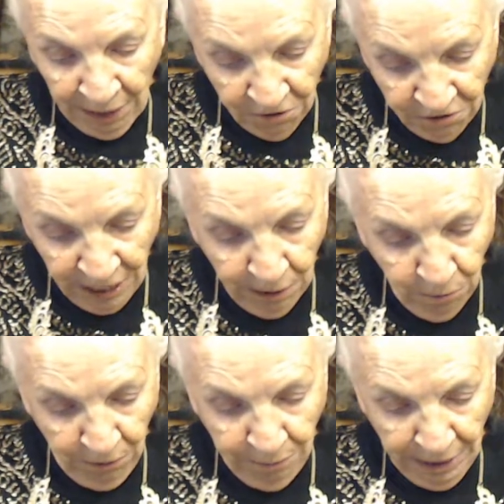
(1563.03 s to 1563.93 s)
Stay
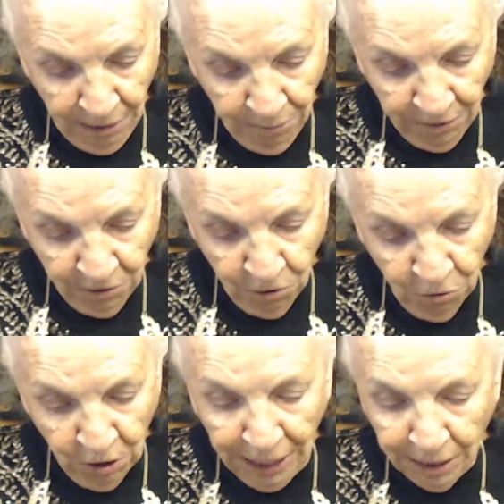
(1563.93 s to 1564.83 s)
with me. So
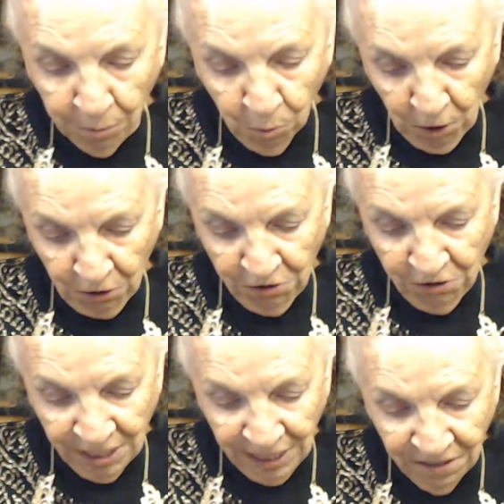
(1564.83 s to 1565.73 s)
Jacob worked
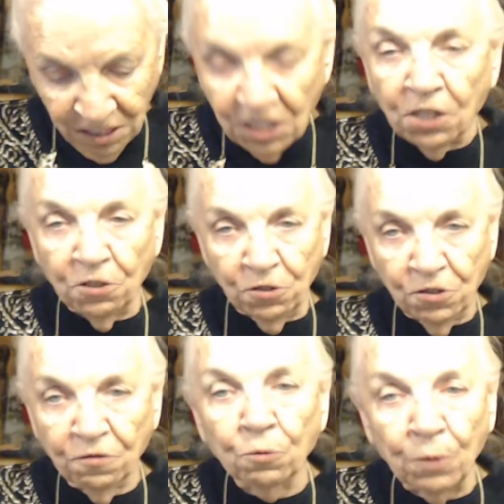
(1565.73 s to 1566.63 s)
seven years
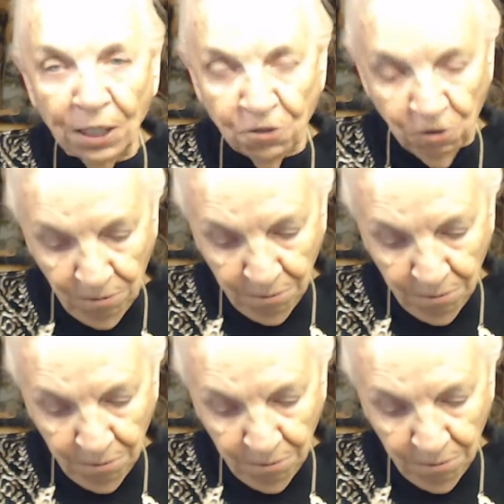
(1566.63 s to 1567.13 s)
for Rachel.